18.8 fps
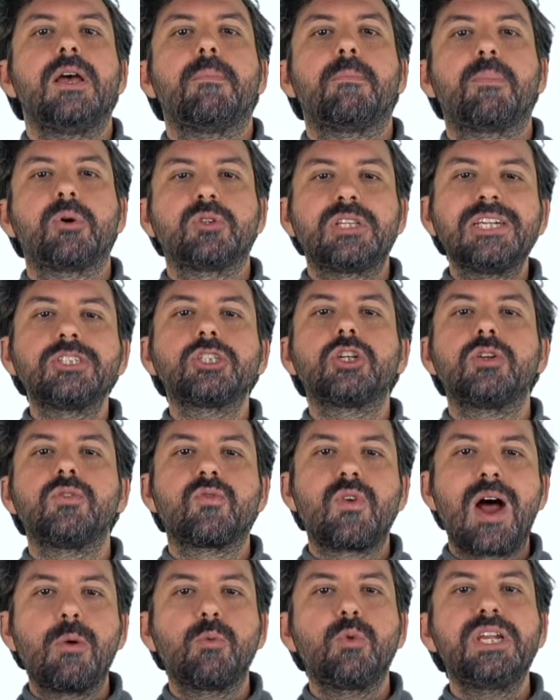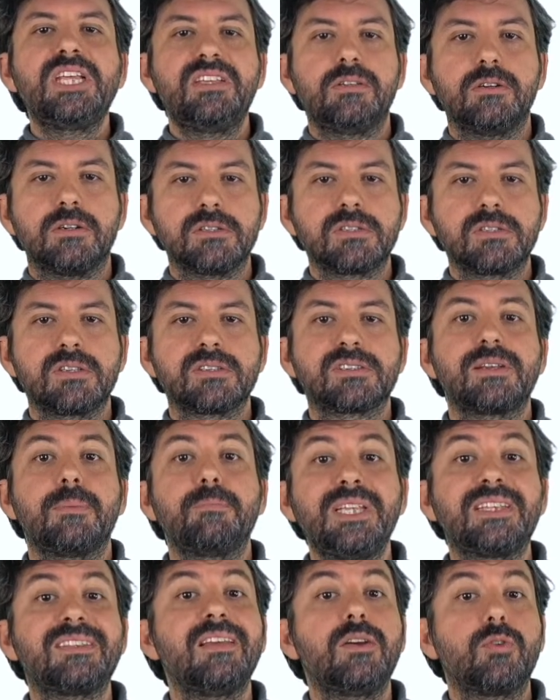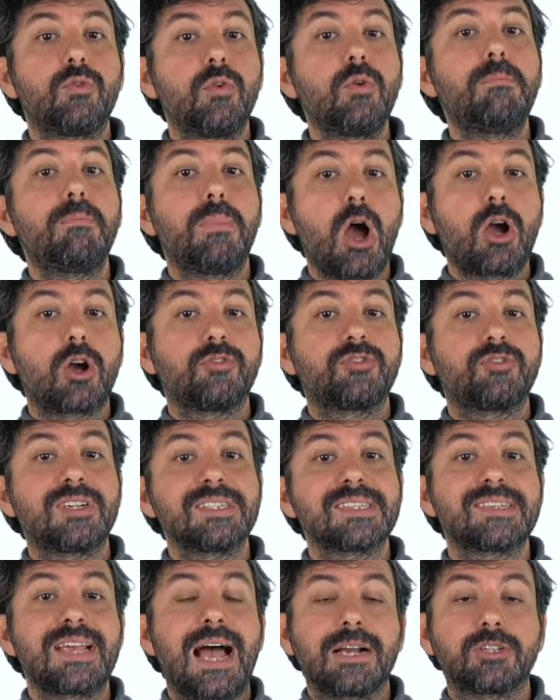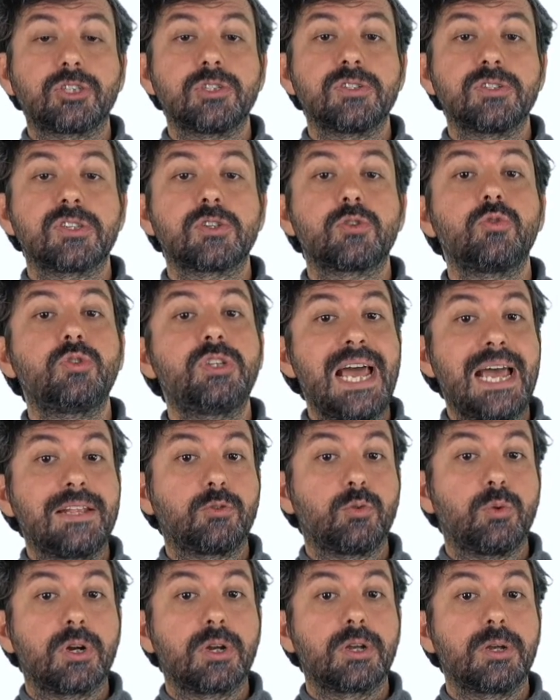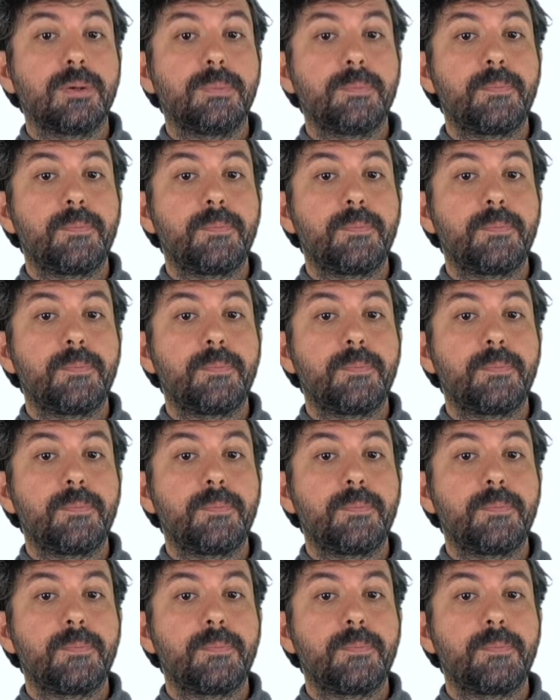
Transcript: potential round leaders submit their own block of transactions to the network.